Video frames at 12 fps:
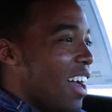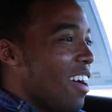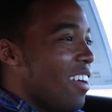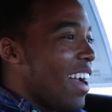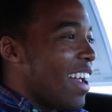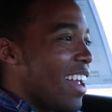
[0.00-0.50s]

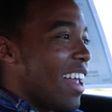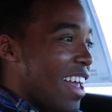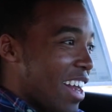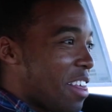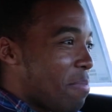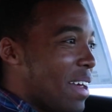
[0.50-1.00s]
All right,
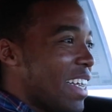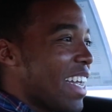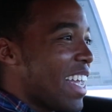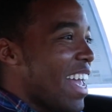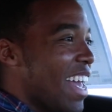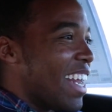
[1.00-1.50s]
and it's spinning
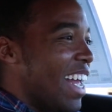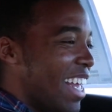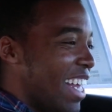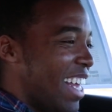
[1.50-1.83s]
again.